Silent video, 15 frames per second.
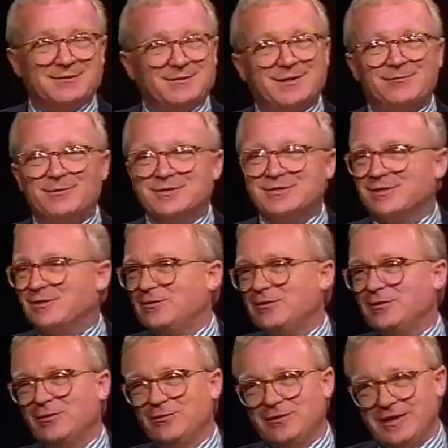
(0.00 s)
a linguist,
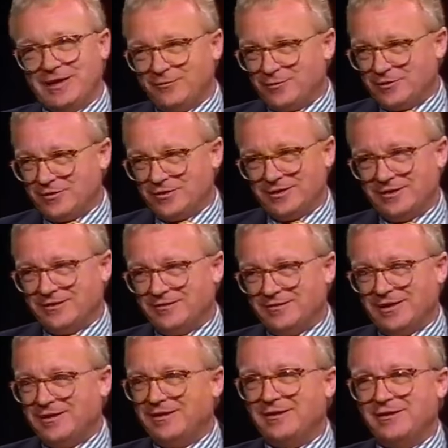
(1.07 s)
no language is
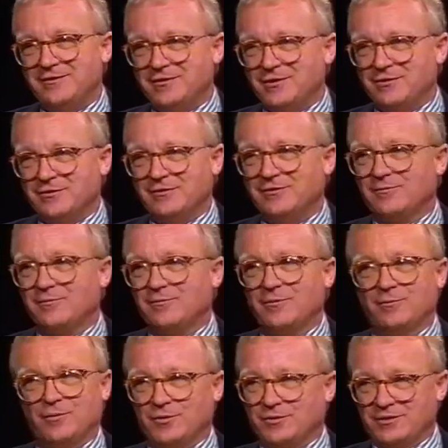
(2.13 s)
any easier
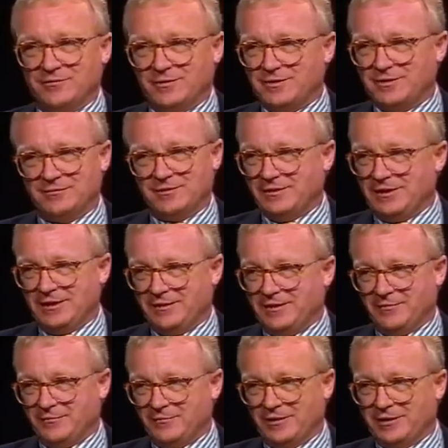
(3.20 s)
or more difficult than any
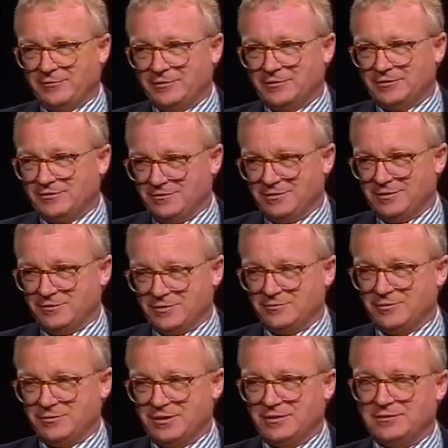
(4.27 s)
other language, a
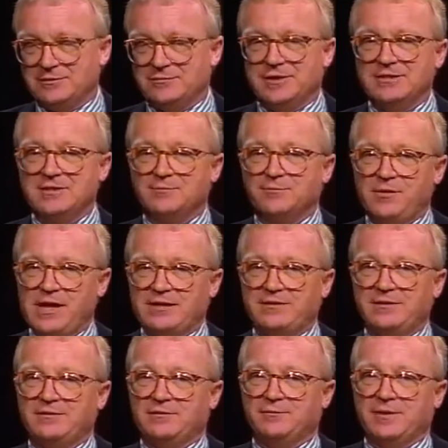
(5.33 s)
linguist will tell you. As a
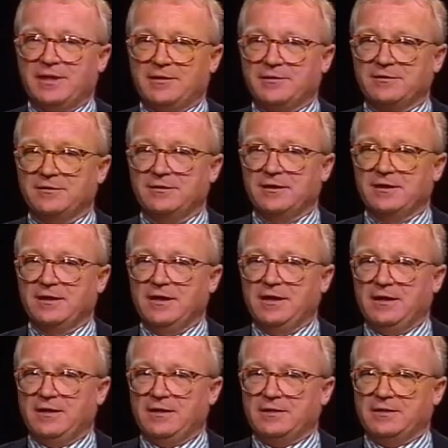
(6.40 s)
practical matter,
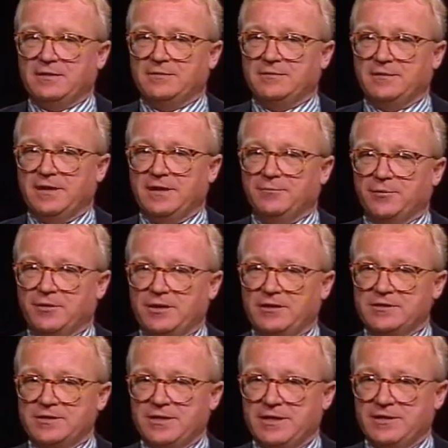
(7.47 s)
in
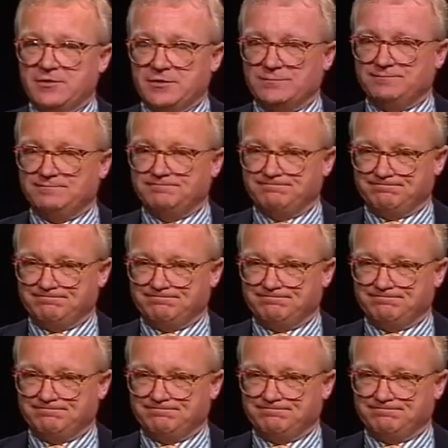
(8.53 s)
pronunciation,